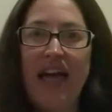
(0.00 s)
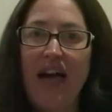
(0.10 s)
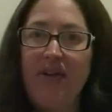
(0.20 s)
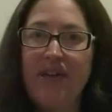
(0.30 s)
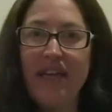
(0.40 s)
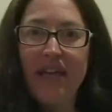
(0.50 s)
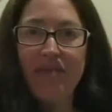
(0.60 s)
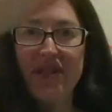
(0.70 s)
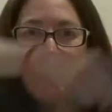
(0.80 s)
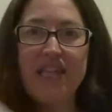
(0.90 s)
Out
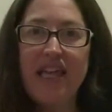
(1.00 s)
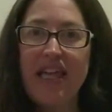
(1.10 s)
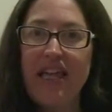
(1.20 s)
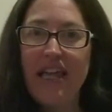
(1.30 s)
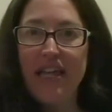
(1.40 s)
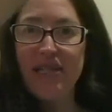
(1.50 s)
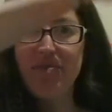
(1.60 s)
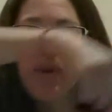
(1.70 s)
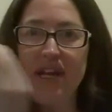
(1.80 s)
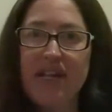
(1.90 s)
came the sun as
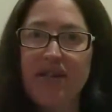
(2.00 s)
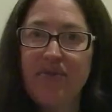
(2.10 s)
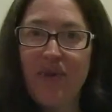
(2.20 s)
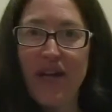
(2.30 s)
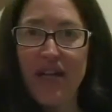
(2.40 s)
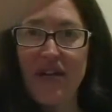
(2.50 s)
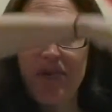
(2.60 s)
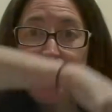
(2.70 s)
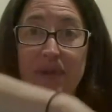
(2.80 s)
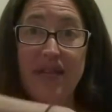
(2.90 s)
bright
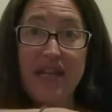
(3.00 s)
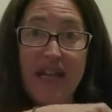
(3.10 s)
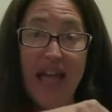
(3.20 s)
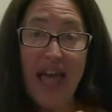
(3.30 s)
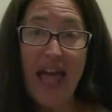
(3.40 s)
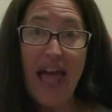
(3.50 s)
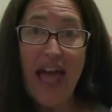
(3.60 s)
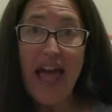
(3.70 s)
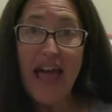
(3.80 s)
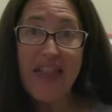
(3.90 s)
could be.
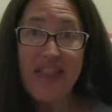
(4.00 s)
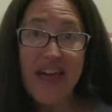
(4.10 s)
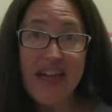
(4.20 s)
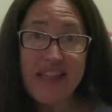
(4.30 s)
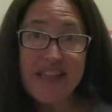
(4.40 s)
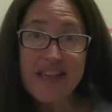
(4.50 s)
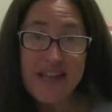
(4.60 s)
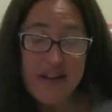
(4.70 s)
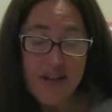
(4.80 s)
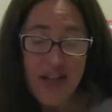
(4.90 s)
And that
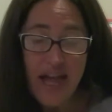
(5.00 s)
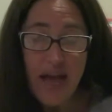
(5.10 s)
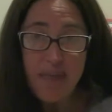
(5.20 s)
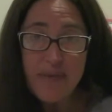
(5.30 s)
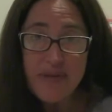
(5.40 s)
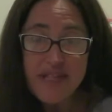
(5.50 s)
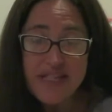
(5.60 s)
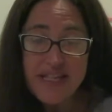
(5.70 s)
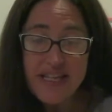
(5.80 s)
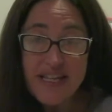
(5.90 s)
little apple
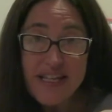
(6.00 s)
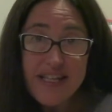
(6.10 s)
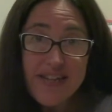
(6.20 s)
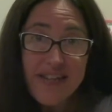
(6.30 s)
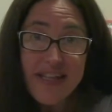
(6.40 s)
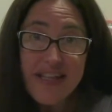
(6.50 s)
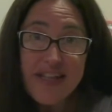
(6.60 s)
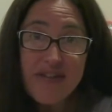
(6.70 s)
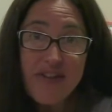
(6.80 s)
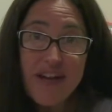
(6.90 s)
seed, you see it
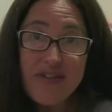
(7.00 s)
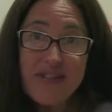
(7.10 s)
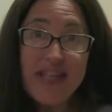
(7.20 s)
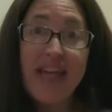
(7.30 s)
in the ground?